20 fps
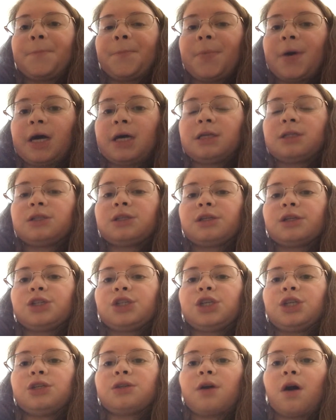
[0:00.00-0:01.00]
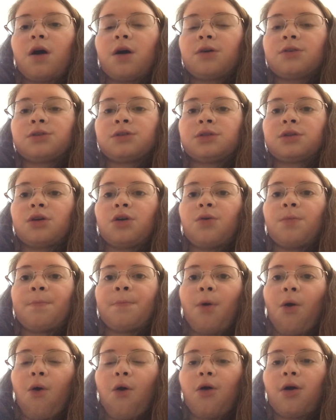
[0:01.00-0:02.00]
but she's also
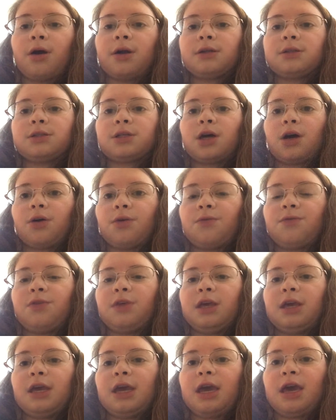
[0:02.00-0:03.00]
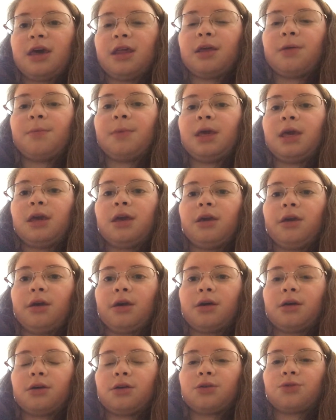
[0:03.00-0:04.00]
part of the
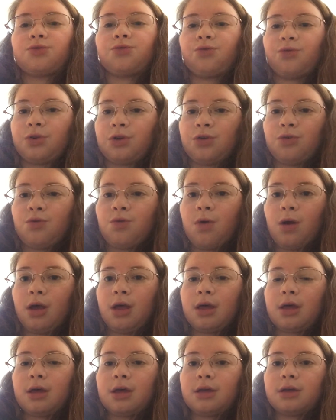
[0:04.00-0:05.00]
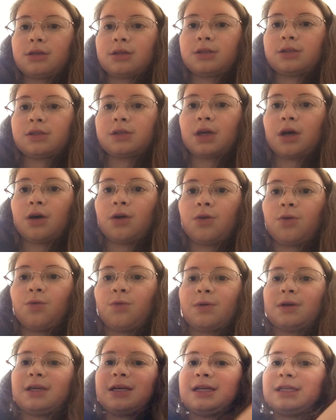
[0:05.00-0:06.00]
enemy crew,
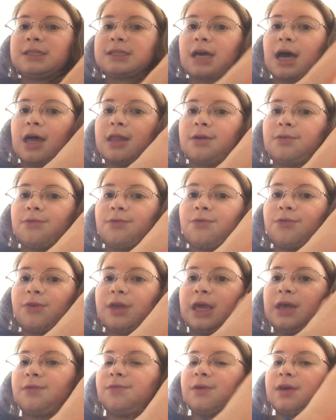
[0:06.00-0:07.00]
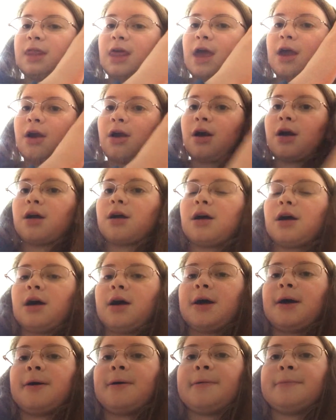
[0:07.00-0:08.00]
so it's kind of iffy there.
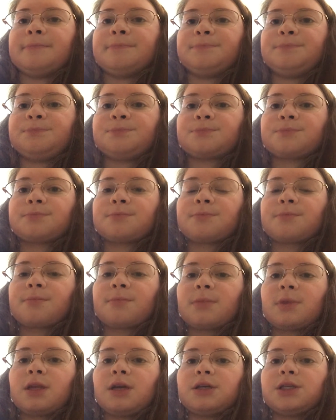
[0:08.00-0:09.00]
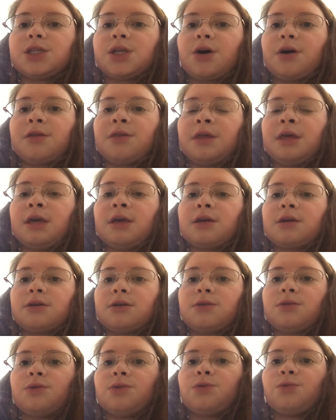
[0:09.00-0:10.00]
So I
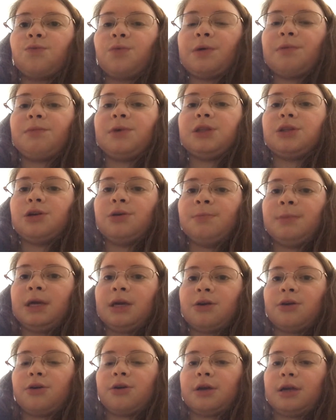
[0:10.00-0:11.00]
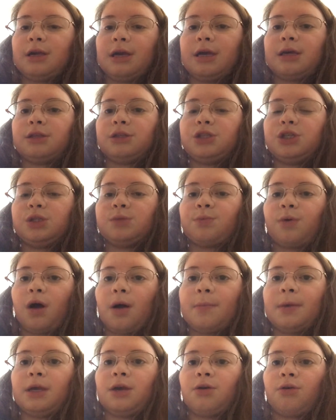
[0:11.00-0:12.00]
think when we do meet her again, she's
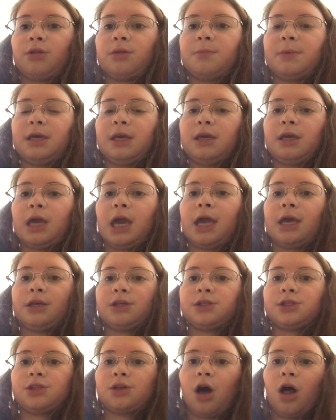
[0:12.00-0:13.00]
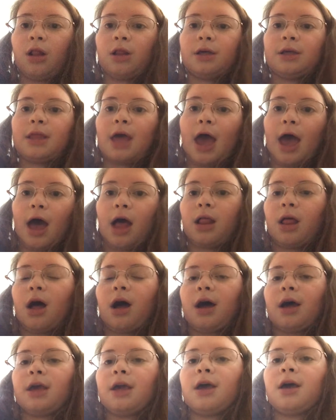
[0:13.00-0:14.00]
probably going to be a solid
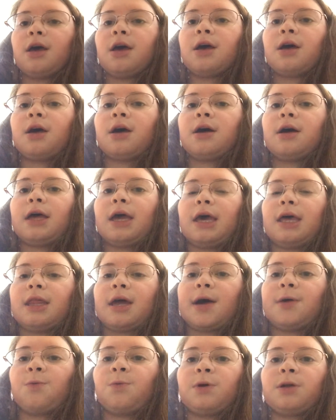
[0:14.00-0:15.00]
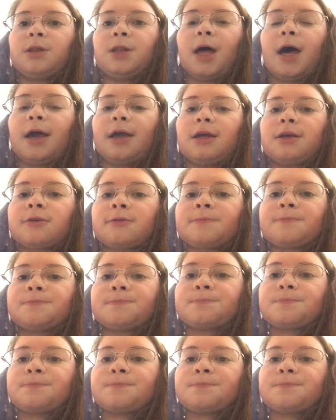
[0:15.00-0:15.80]
ally, and I would like